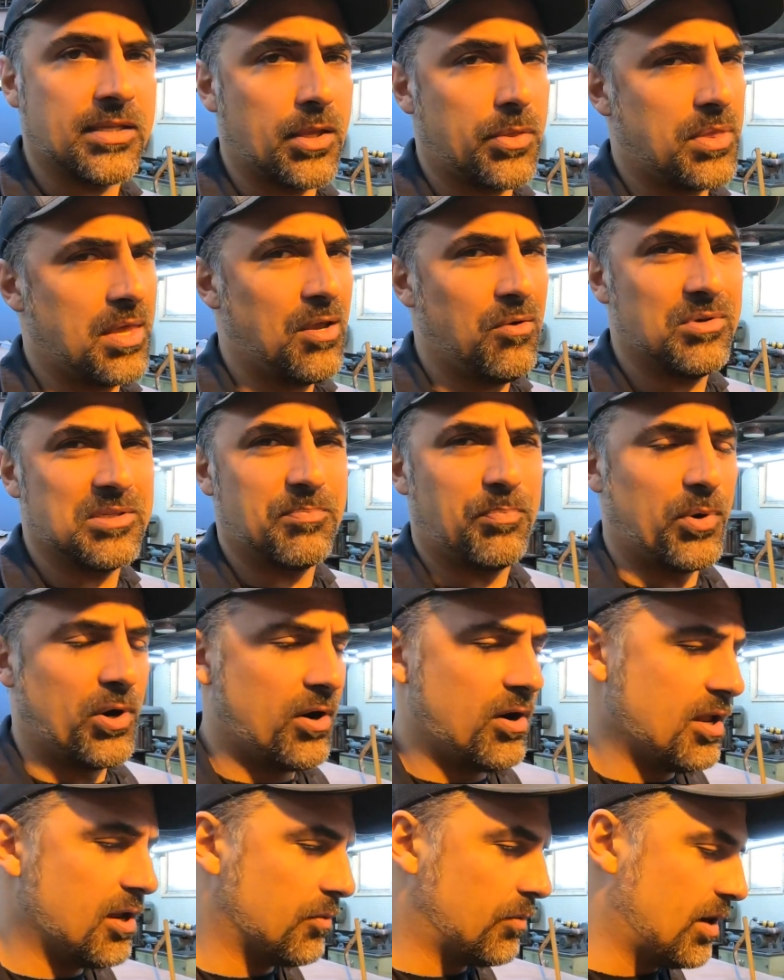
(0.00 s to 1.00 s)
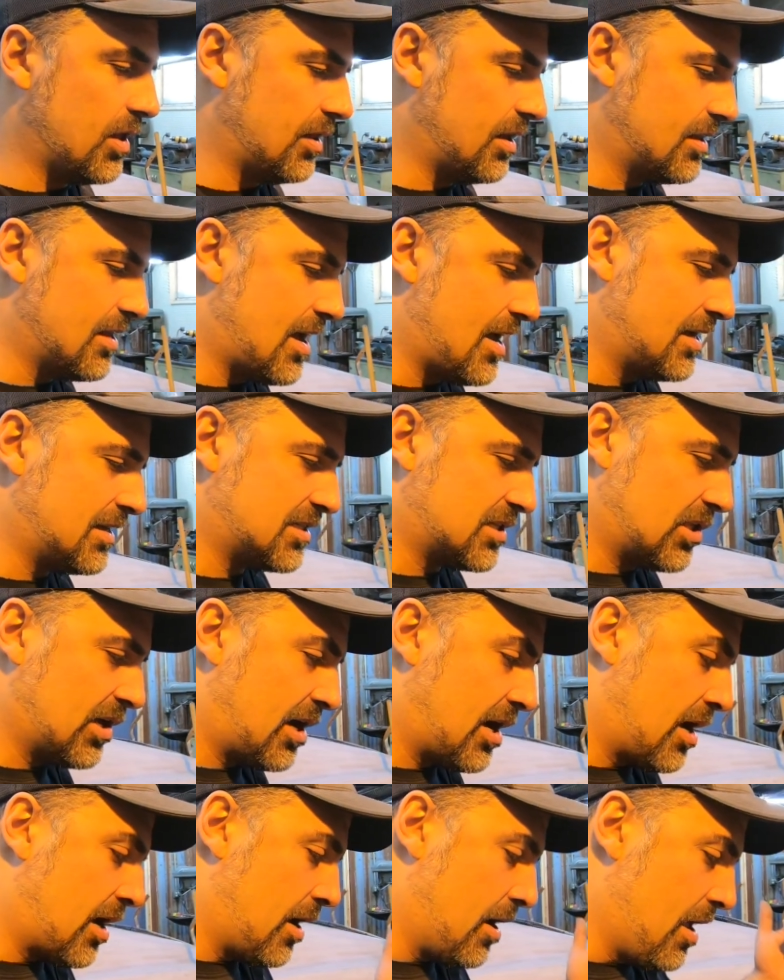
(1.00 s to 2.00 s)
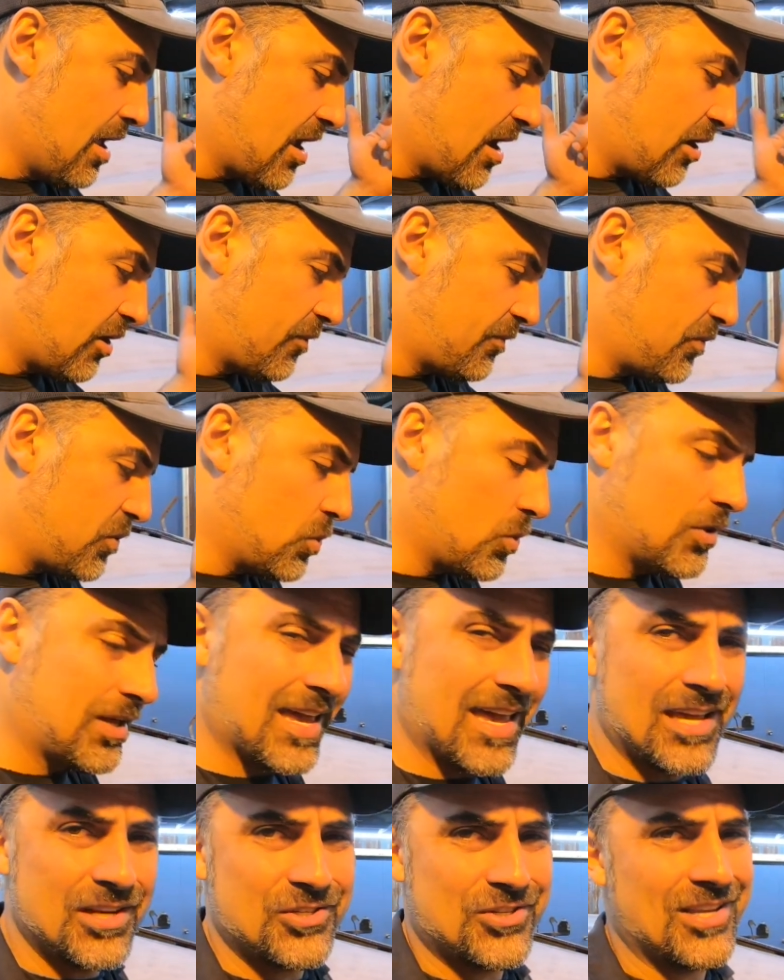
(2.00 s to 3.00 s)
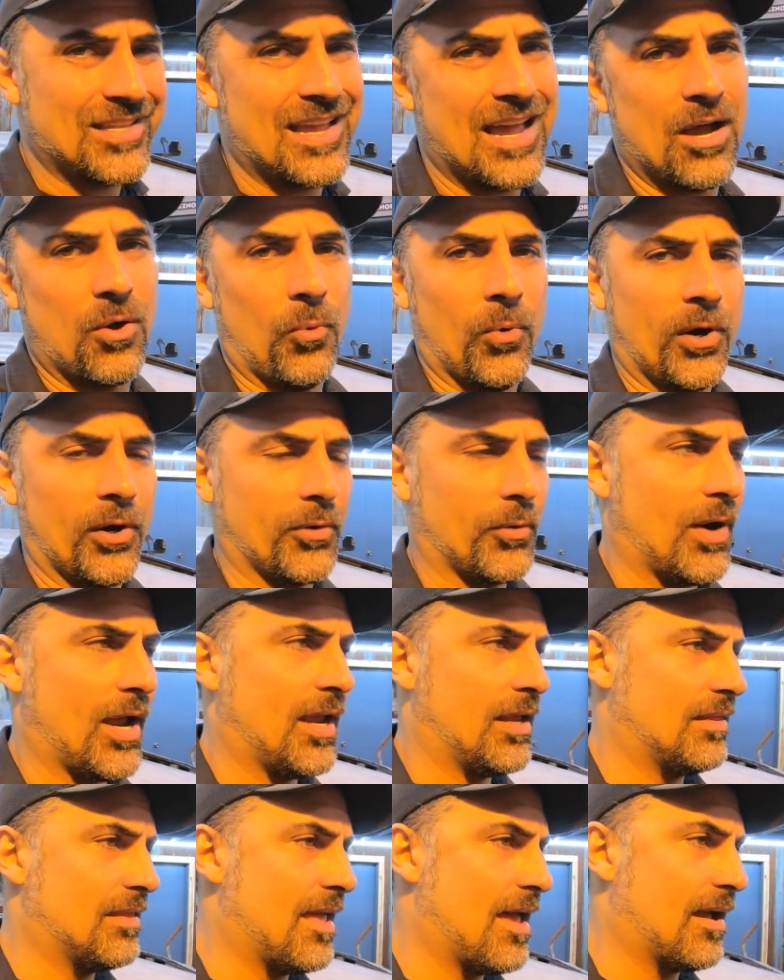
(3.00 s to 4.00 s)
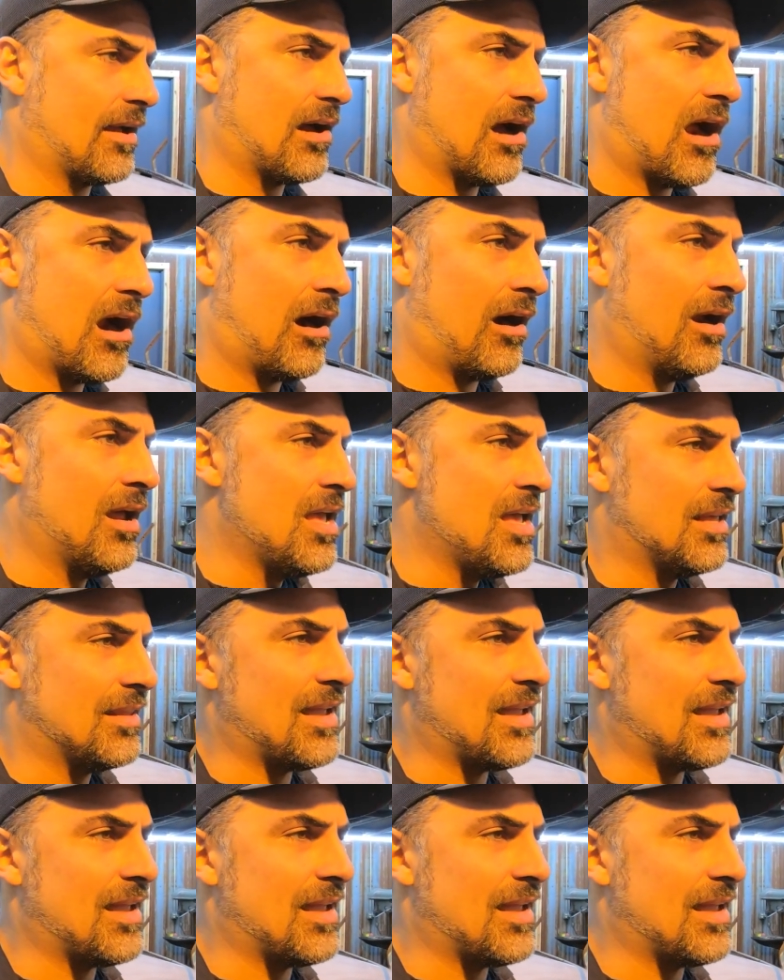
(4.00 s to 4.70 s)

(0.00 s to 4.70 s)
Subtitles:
And the thing was burning really nice. The air fuel gauge did not work right in that car.